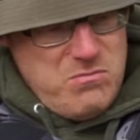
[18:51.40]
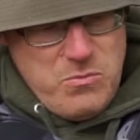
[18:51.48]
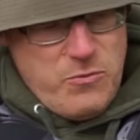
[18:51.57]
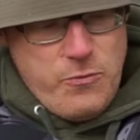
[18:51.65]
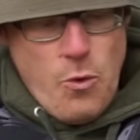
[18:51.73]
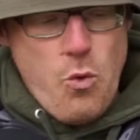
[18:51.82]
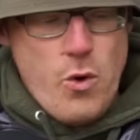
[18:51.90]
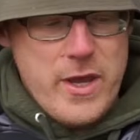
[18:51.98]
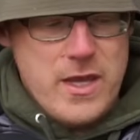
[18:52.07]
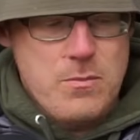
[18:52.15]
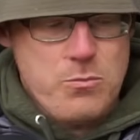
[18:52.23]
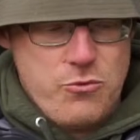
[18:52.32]

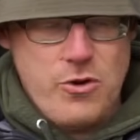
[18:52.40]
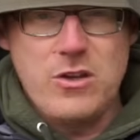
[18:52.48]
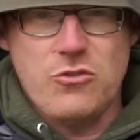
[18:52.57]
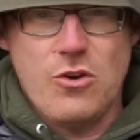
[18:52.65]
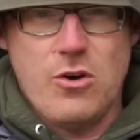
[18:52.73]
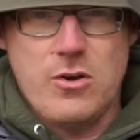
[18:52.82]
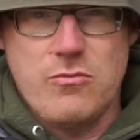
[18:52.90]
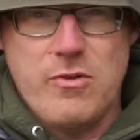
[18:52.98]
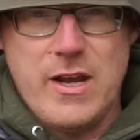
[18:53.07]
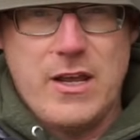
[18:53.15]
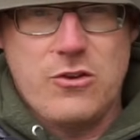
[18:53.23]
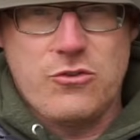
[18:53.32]
40 pre-tied
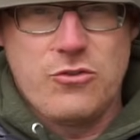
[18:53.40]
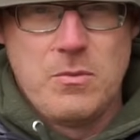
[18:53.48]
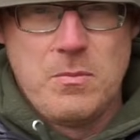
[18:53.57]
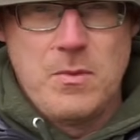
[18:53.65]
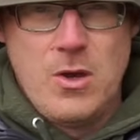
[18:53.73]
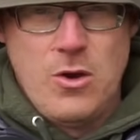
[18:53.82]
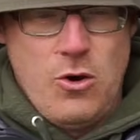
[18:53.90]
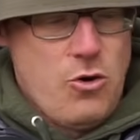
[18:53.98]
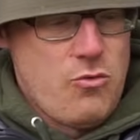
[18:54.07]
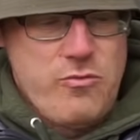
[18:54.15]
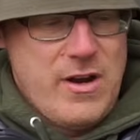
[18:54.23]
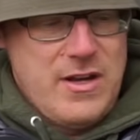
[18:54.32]
rigs
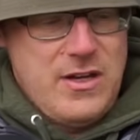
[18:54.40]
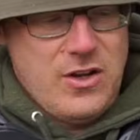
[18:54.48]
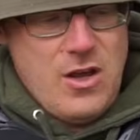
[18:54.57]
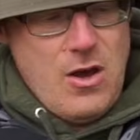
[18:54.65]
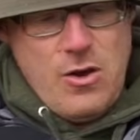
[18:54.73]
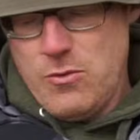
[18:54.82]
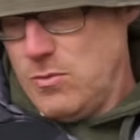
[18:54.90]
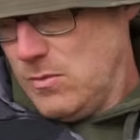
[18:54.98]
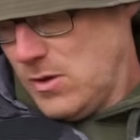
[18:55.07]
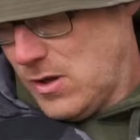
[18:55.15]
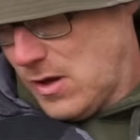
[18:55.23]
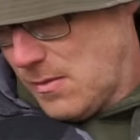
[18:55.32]
all ready to go,
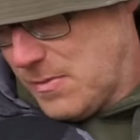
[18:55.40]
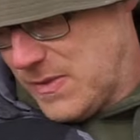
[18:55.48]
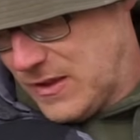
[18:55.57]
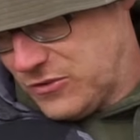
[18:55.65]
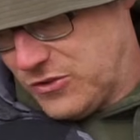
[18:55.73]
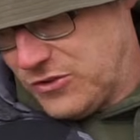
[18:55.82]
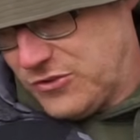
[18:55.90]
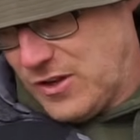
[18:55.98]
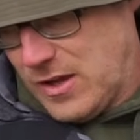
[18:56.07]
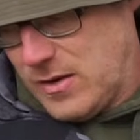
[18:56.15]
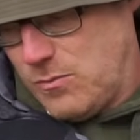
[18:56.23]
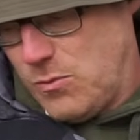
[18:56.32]
and that's the
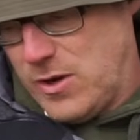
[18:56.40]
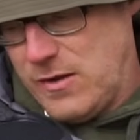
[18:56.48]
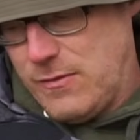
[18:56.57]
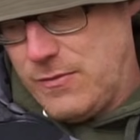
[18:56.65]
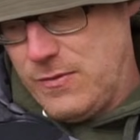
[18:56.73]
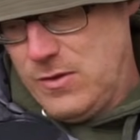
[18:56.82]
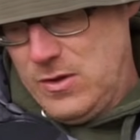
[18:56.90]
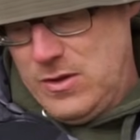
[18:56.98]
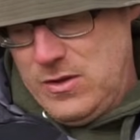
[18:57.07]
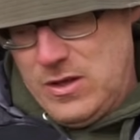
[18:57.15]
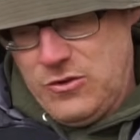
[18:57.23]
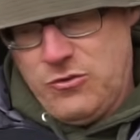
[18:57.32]
same with
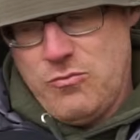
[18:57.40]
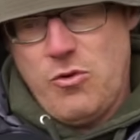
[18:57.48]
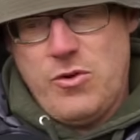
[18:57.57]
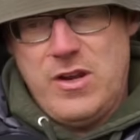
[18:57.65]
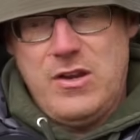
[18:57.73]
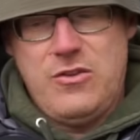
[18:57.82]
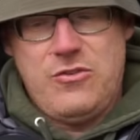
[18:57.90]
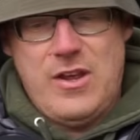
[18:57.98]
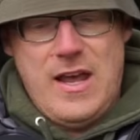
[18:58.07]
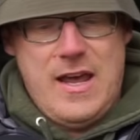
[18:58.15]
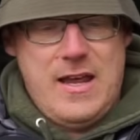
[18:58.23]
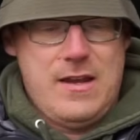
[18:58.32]
the Ronnies
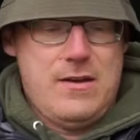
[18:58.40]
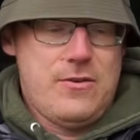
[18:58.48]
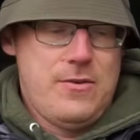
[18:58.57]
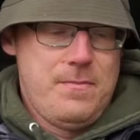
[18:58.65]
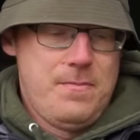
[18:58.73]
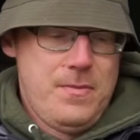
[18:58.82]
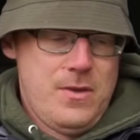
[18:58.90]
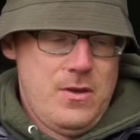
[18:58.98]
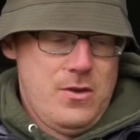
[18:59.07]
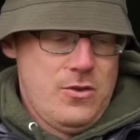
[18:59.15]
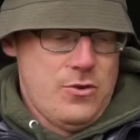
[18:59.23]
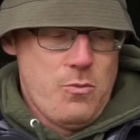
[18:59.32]
and
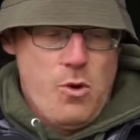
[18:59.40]
the